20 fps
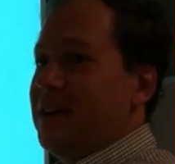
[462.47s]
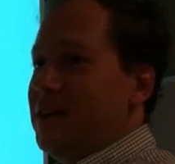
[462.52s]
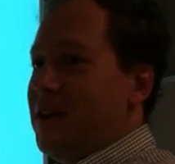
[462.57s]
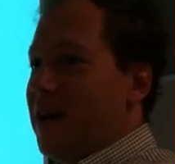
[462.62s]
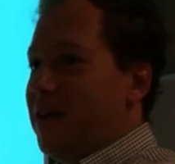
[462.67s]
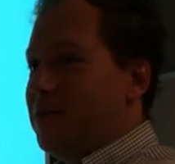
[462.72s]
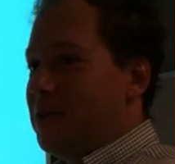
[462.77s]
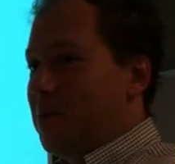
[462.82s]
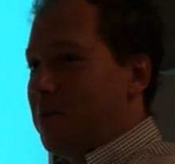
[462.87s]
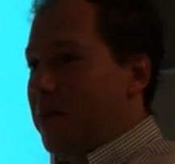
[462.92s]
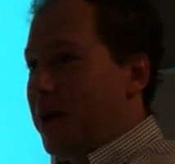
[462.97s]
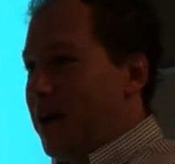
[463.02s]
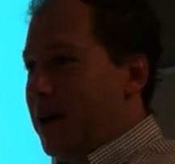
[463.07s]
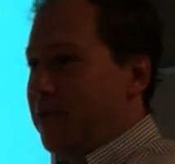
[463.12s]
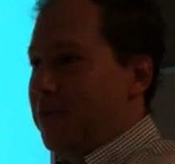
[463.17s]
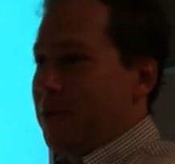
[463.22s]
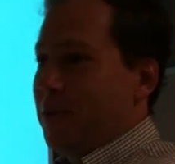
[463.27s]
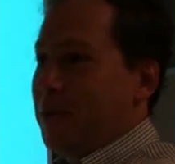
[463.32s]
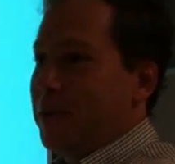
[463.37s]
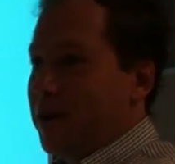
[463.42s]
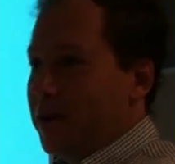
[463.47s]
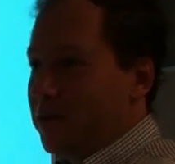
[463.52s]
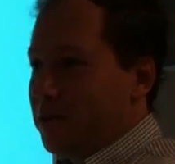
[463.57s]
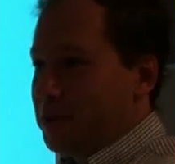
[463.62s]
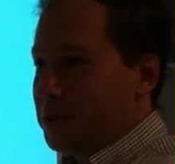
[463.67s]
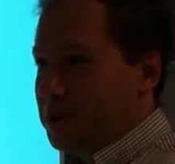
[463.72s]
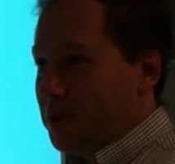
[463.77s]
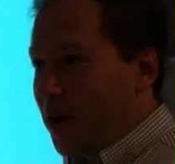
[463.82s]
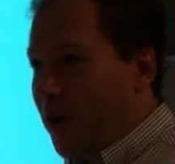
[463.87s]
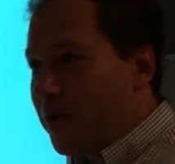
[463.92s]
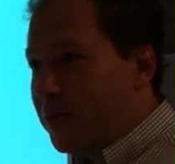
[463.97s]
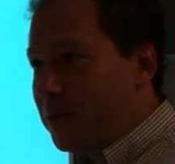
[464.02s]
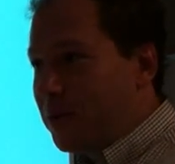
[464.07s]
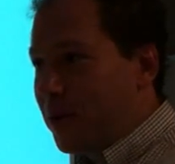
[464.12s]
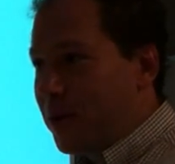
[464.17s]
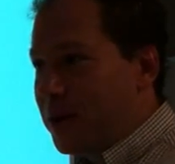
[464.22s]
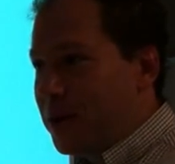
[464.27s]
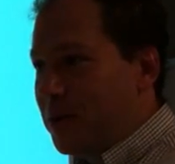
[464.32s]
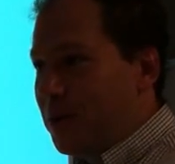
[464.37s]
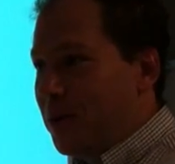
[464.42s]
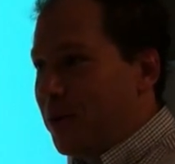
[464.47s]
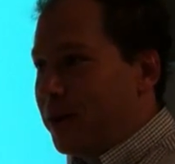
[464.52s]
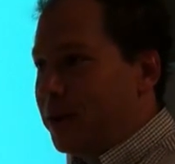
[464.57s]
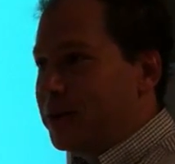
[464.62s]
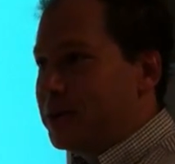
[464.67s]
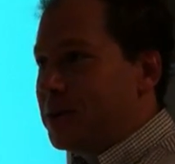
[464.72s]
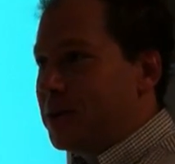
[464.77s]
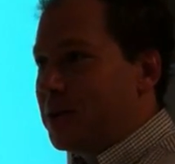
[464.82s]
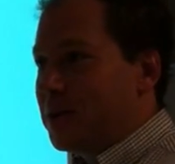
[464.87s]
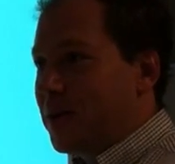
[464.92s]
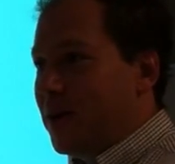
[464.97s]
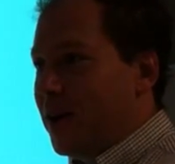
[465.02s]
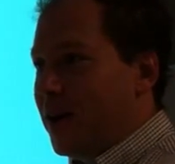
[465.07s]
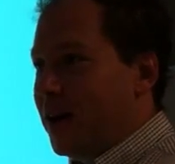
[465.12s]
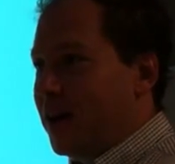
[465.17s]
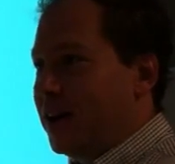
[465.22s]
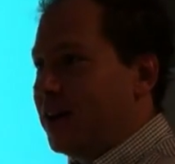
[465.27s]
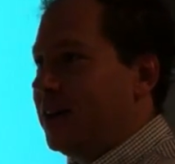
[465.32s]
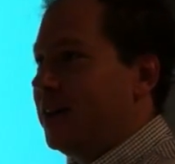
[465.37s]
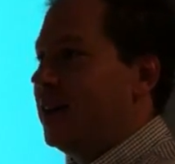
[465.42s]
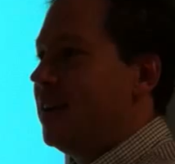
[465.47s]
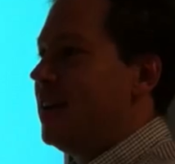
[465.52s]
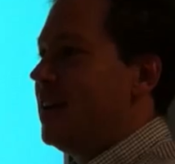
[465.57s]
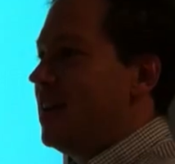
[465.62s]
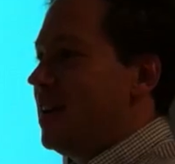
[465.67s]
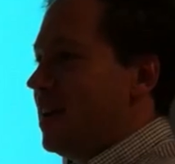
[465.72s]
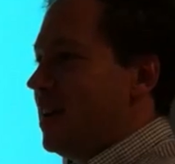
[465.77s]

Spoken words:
You have to pay for whatever software you want it to run.